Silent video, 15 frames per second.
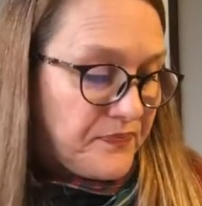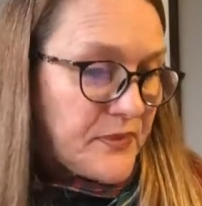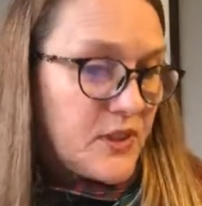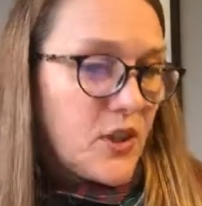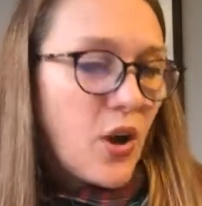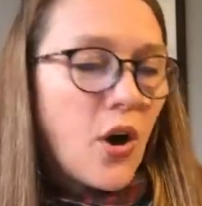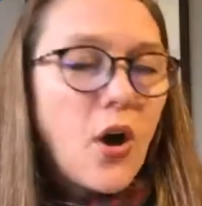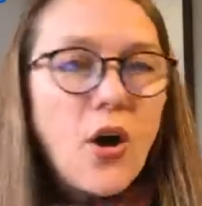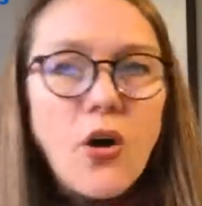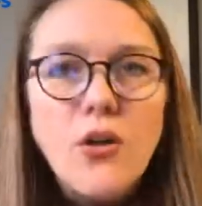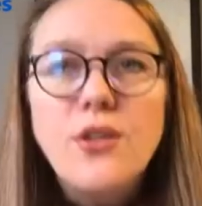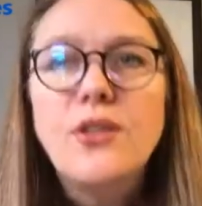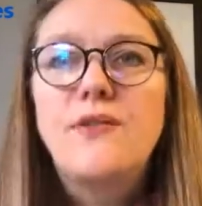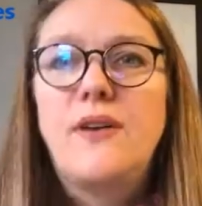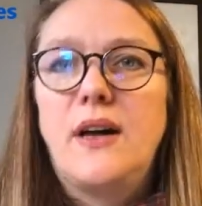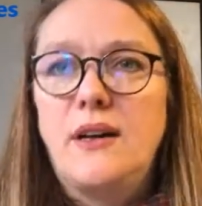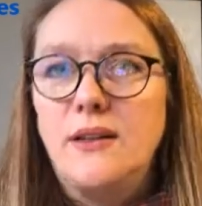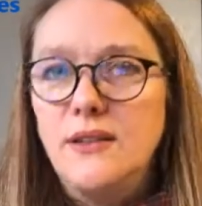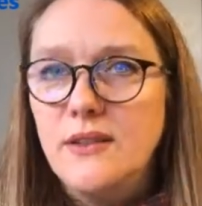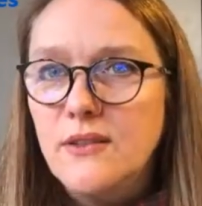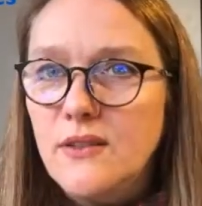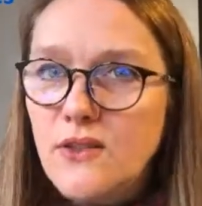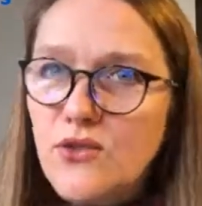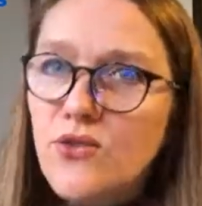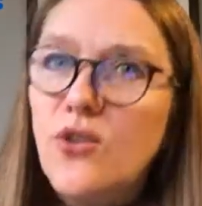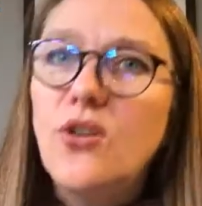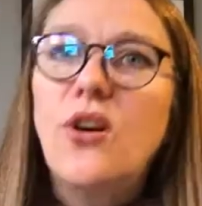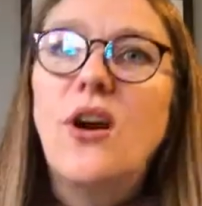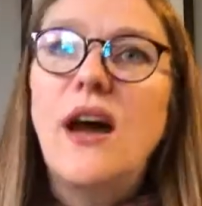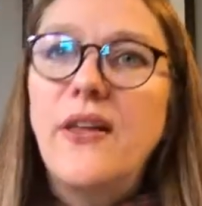So hold the vowels,
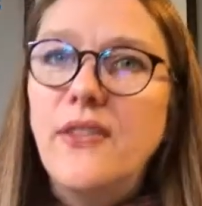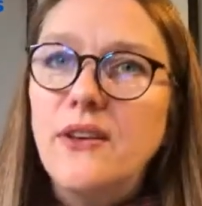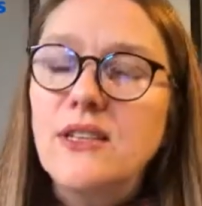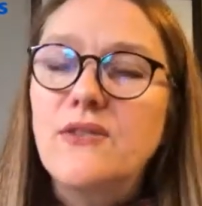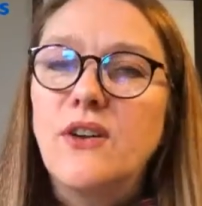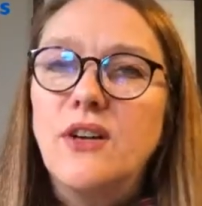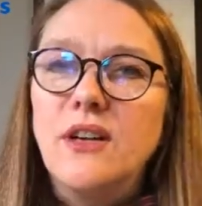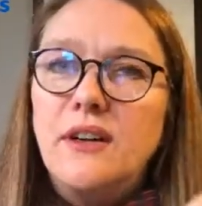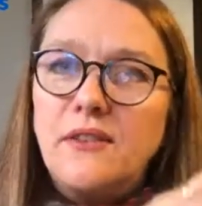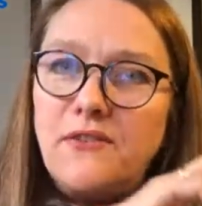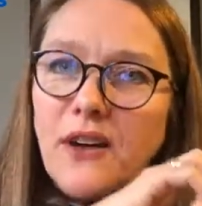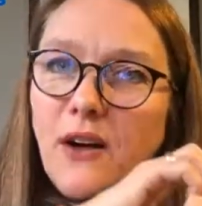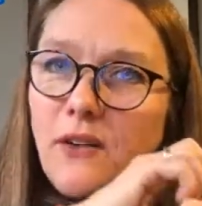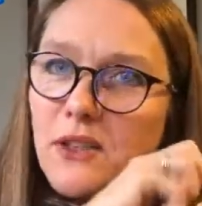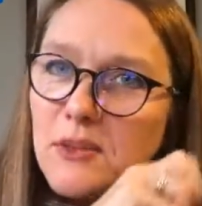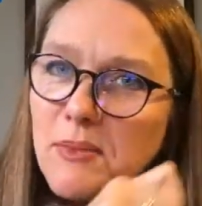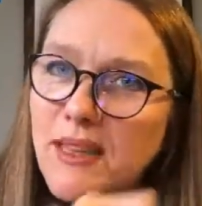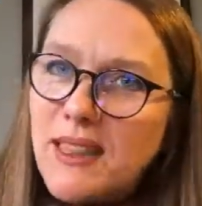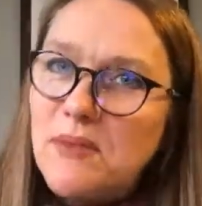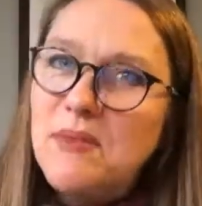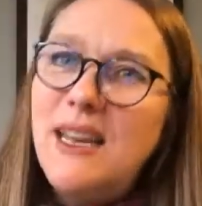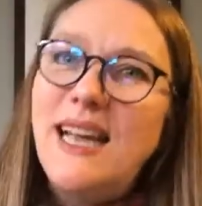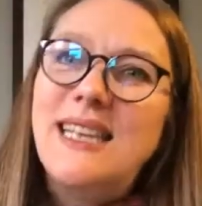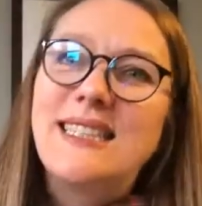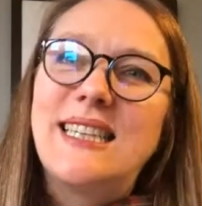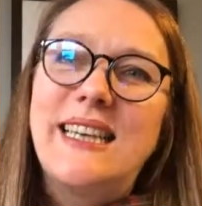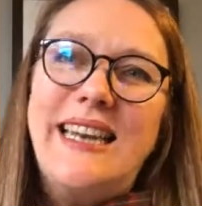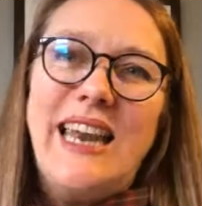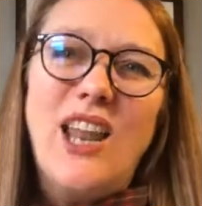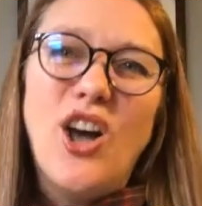draw out those vowels, make them nice
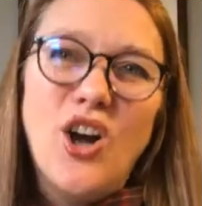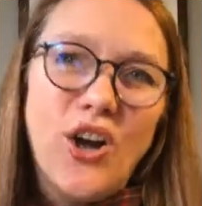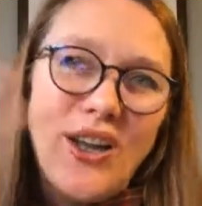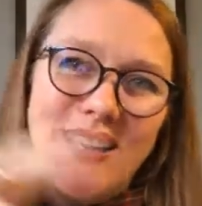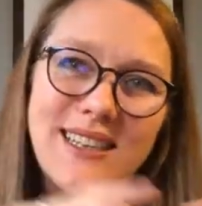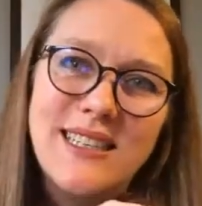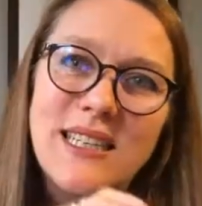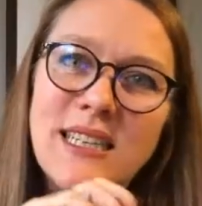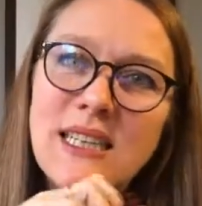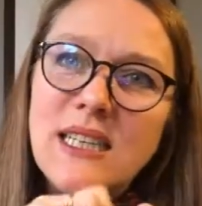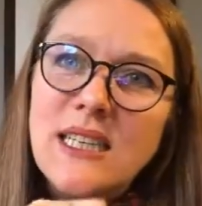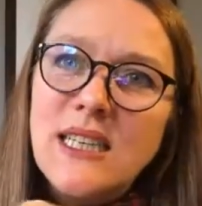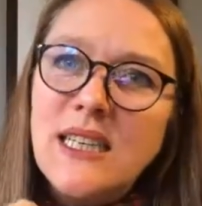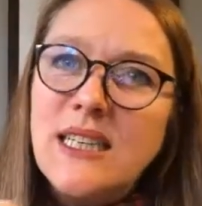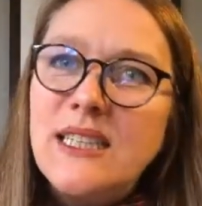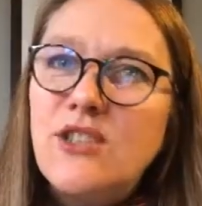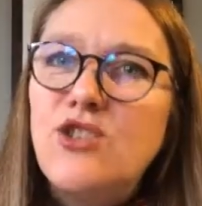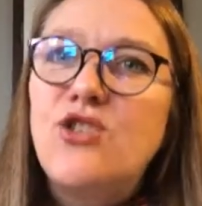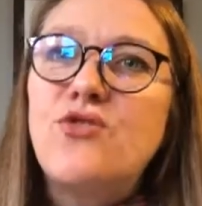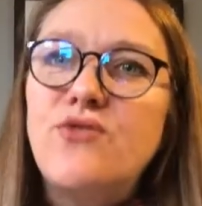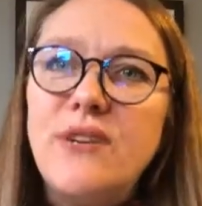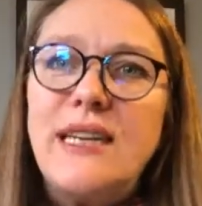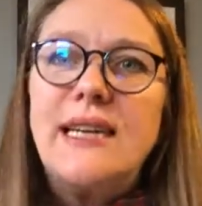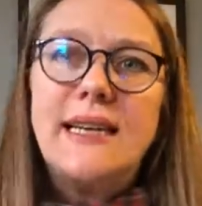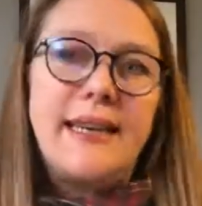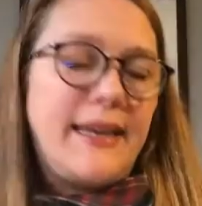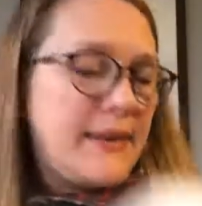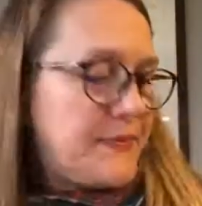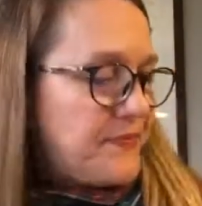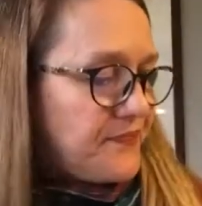and long and treacly.